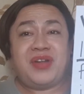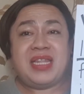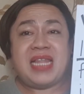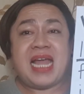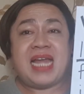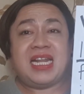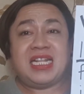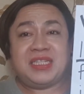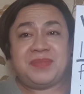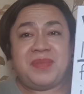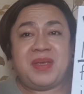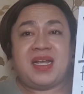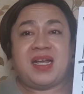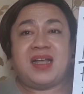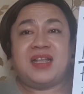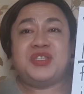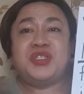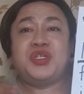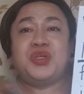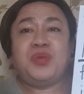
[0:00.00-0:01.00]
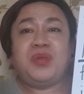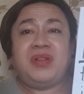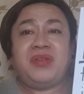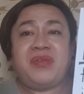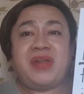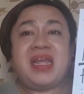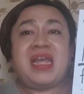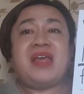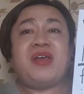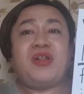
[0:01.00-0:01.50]
that is because
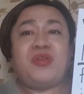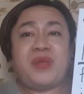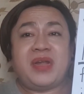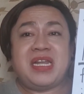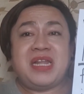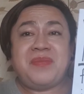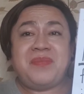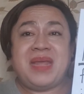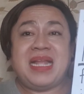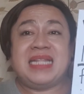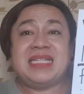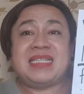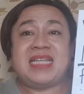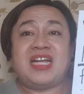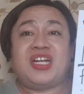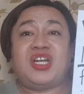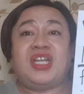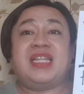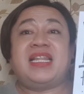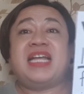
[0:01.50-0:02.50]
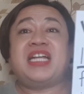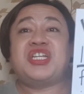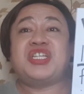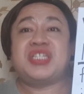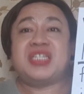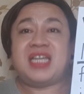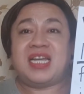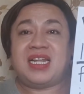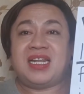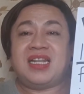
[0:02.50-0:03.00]
jewelry already means a
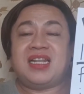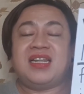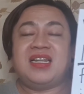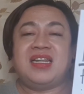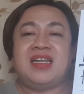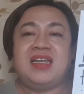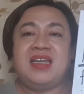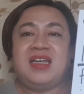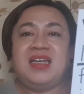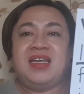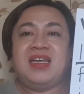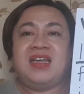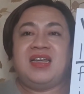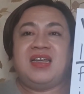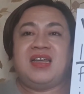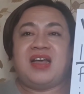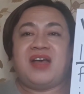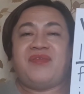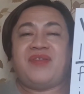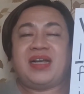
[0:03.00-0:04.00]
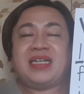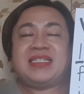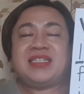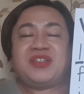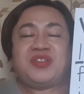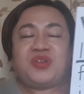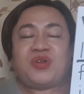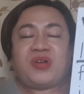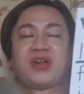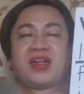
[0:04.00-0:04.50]
collection of
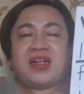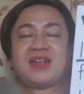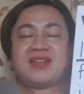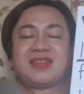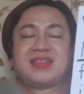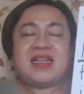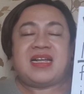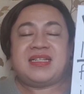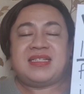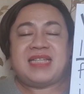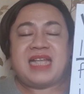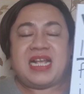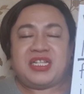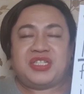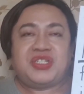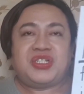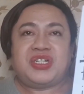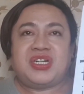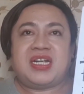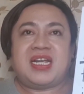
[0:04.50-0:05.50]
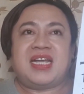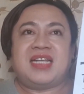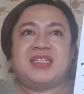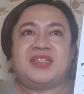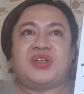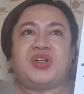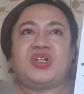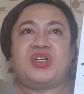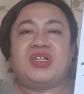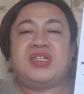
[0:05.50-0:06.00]
accessories
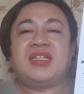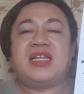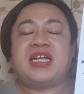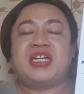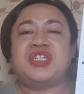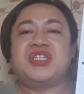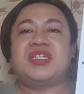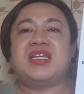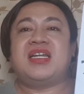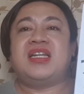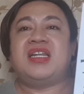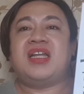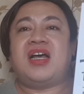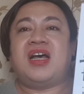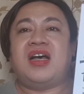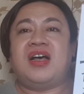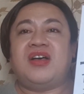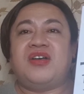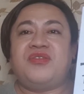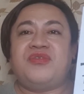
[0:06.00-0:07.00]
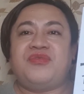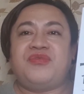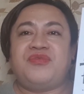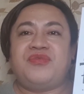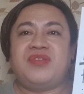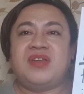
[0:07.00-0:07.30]
or collection of